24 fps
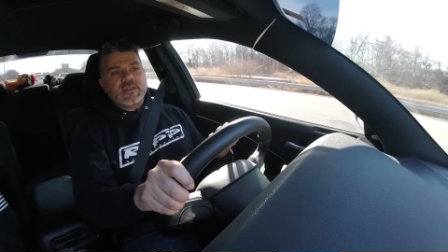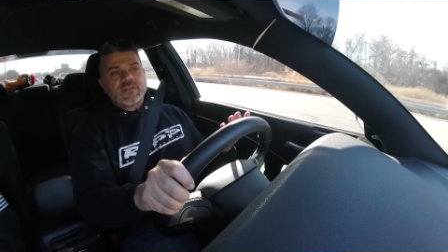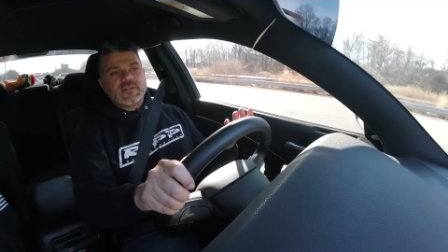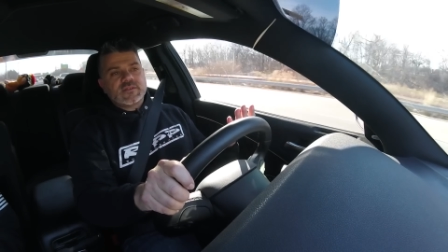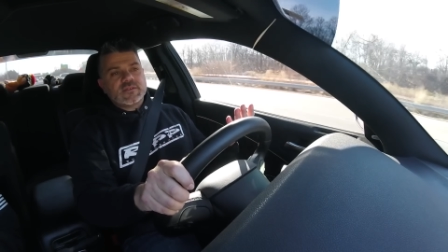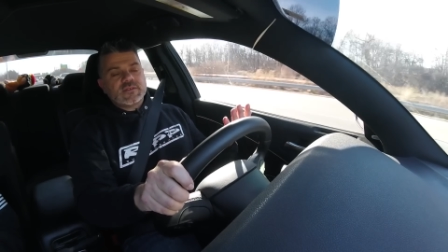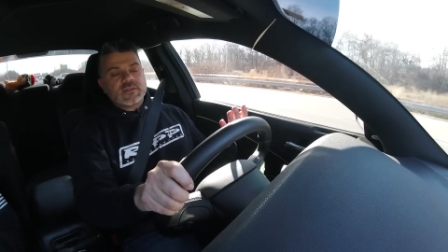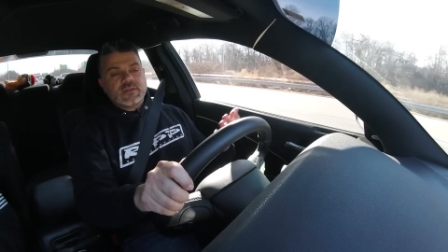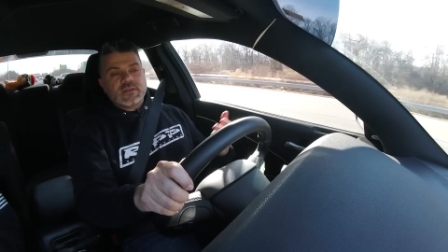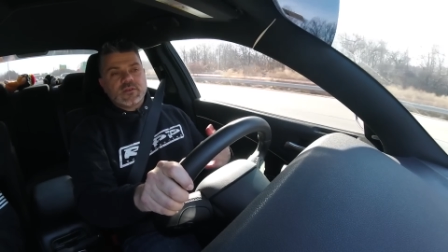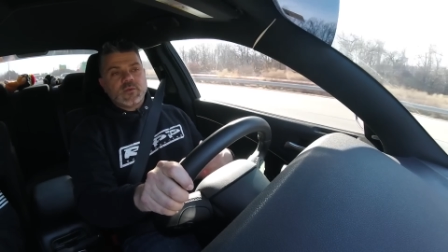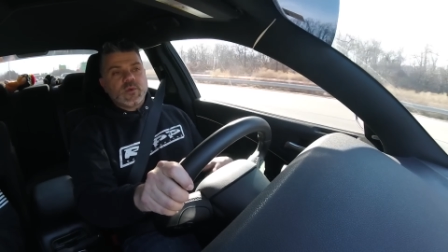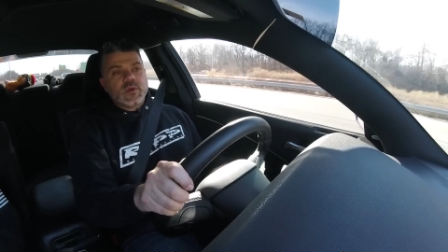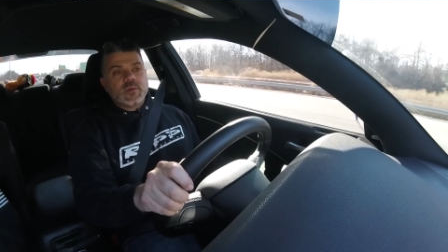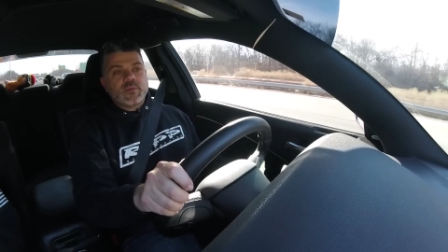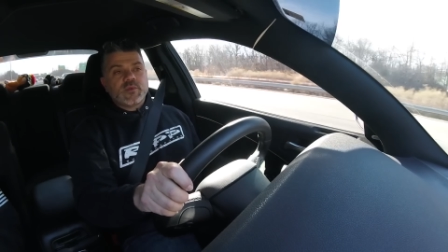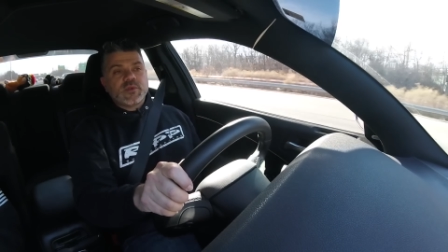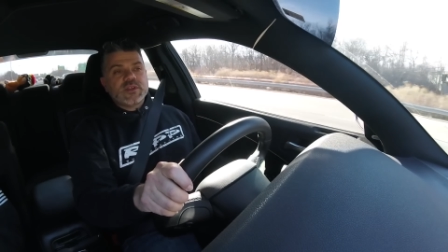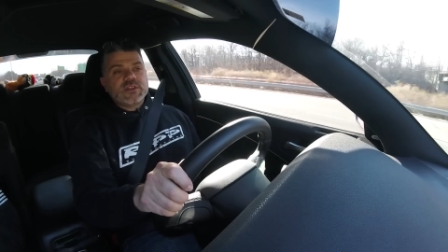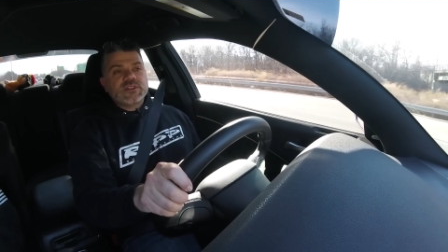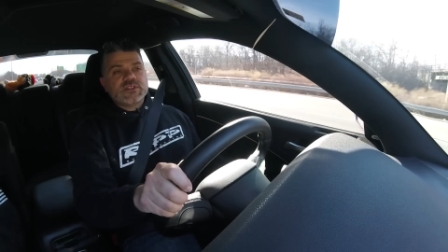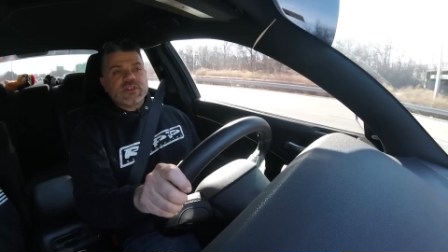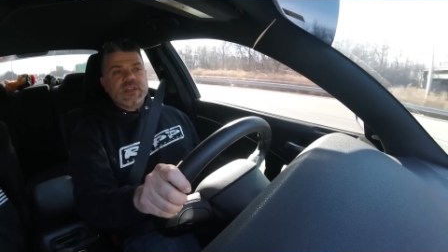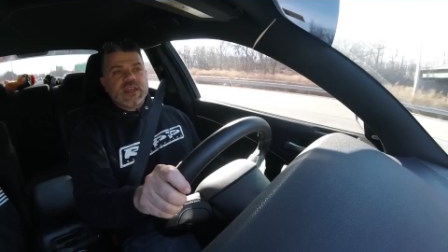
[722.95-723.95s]
and we
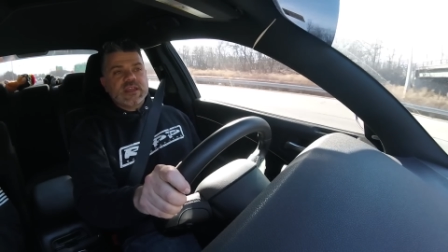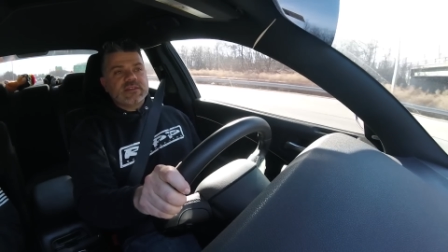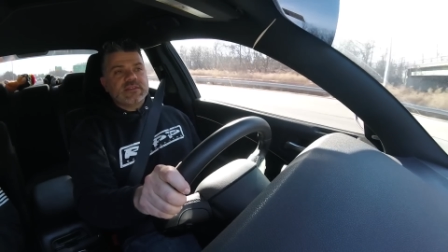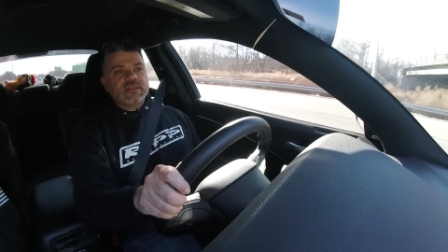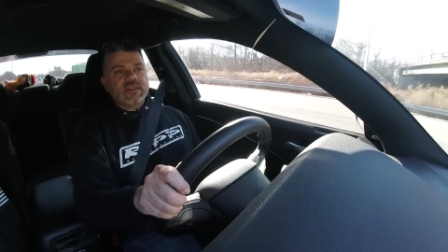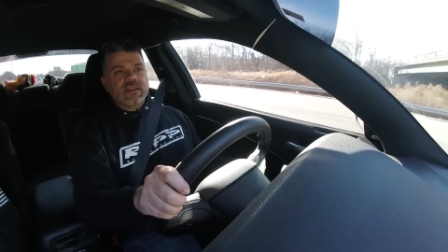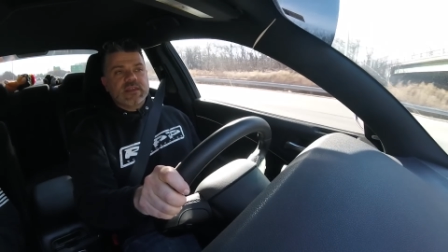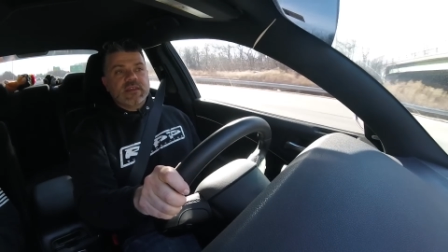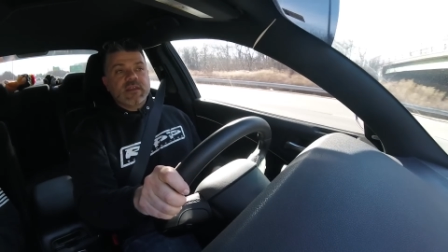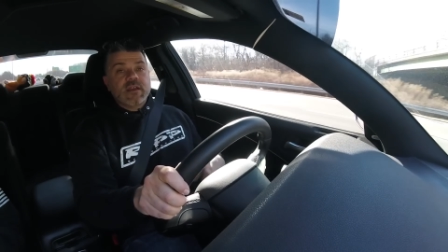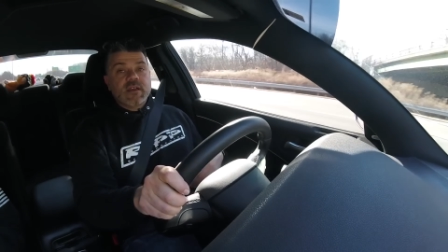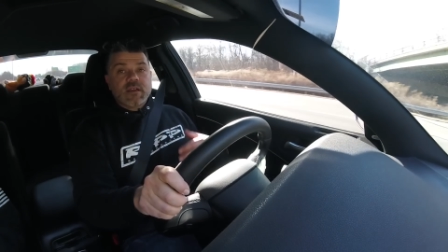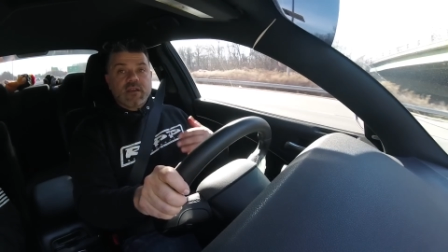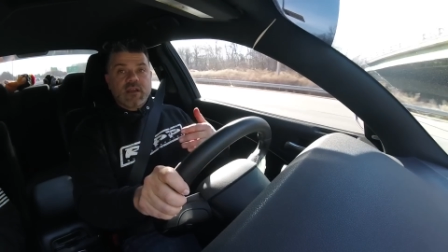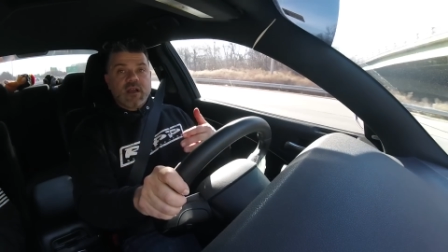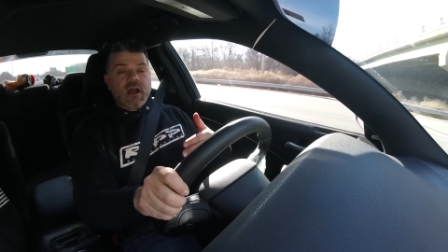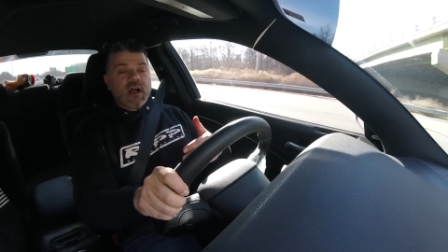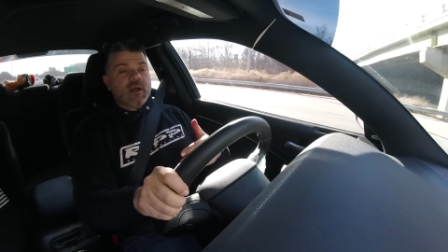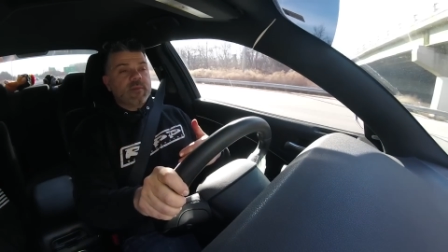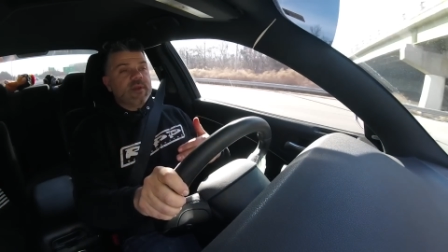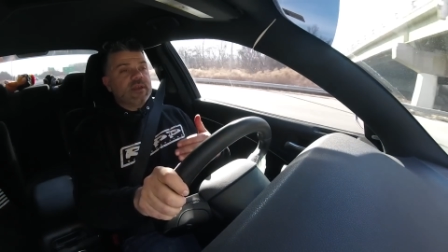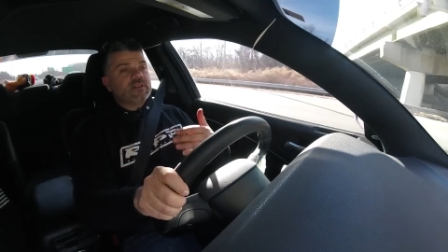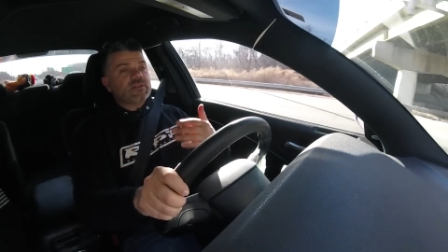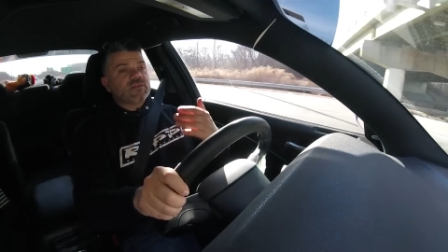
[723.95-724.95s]
appreciate the
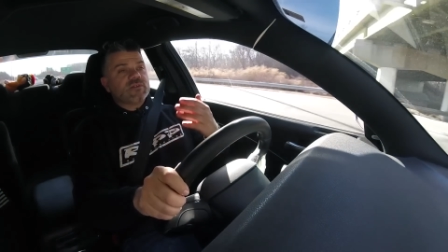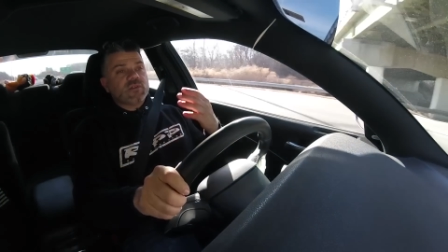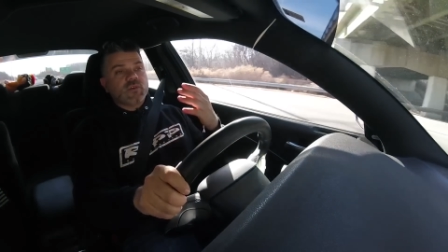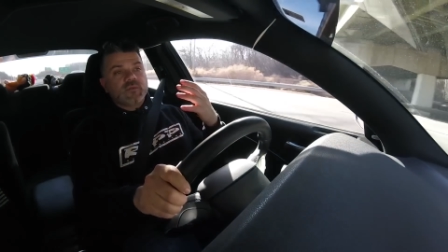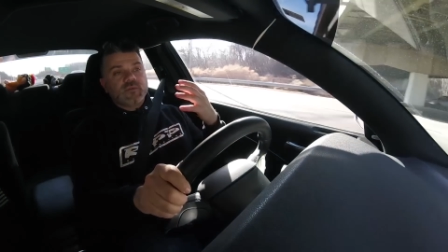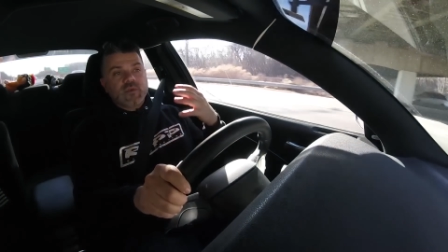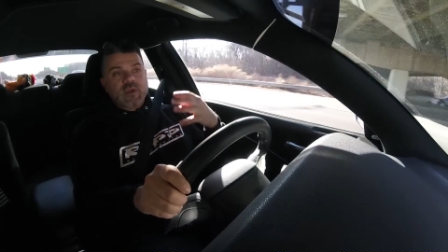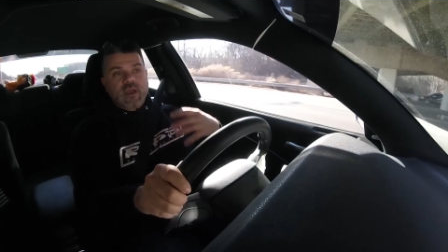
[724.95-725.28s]
comments. So if you have any